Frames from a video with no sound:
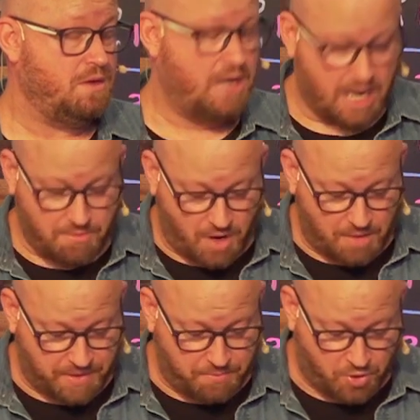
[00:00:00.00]
and might
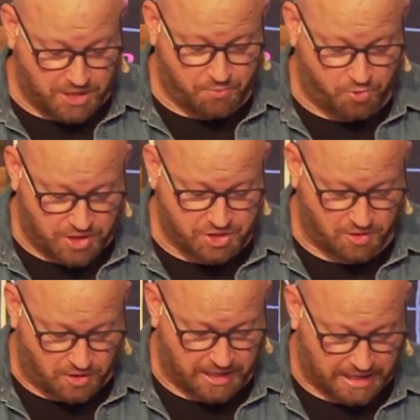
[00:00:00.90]
be putting pressure
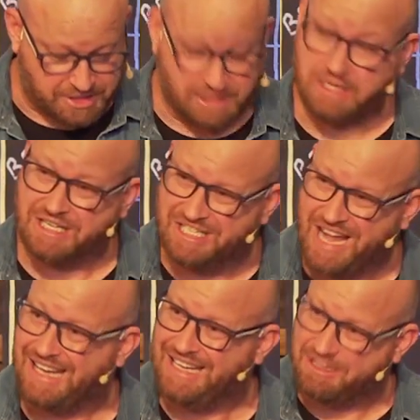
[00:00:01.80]
on us in
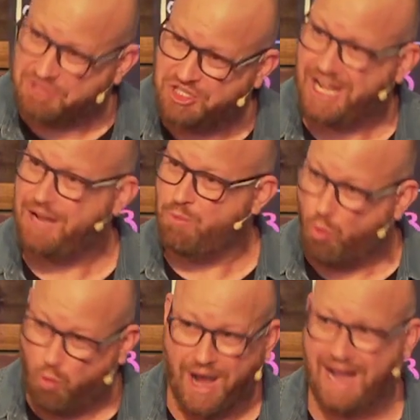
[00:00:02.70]
exactly the same
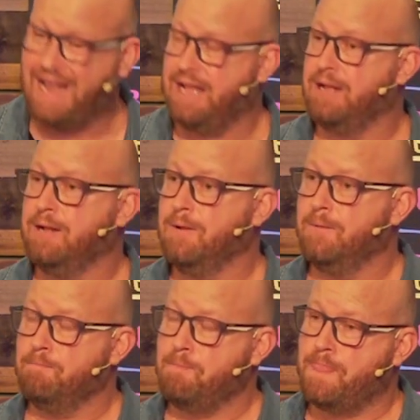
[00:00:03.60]
way
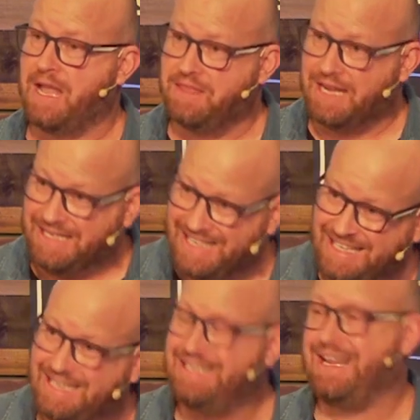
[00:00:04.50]
that they did
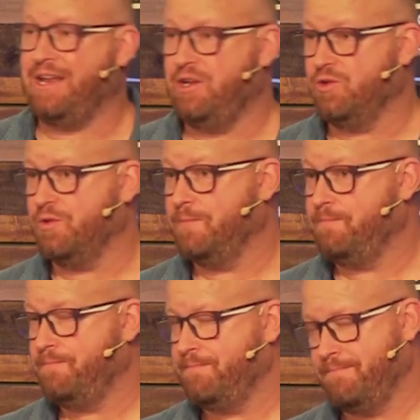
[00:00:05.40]
to Daniel
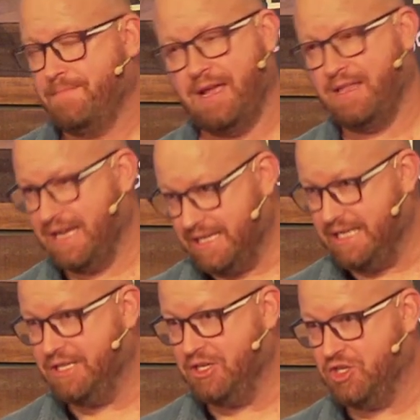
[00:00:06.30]
and they
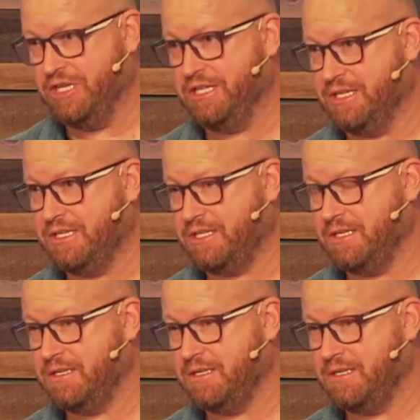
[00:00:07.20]
did to Jesus.